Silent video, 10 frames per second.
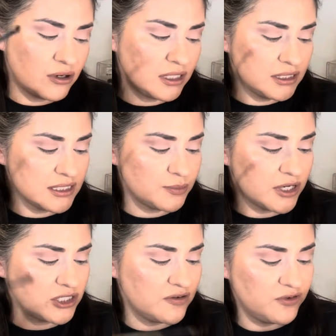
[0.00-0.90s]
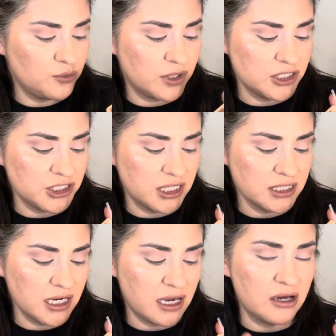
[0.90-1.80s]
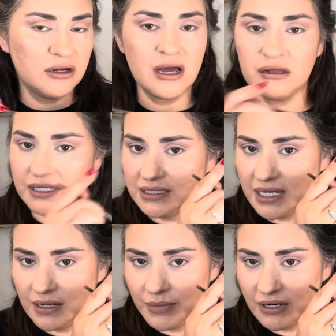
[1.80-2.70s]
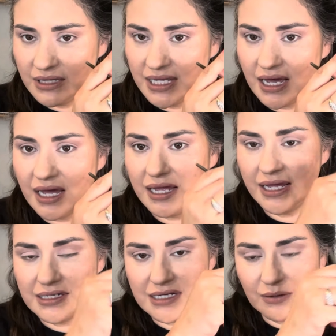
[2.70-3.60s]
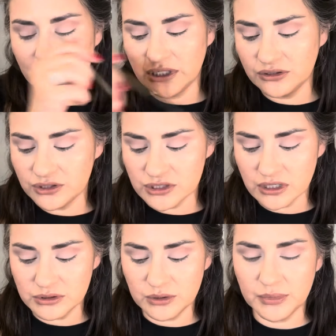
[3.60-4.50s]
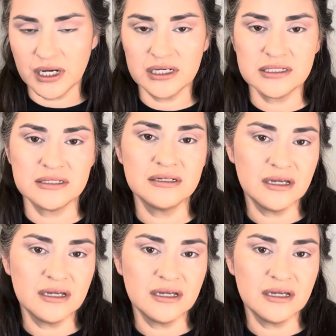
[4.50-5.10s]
on this brush if you want to check that out. I'll link that up here in the eye and down below in the description box.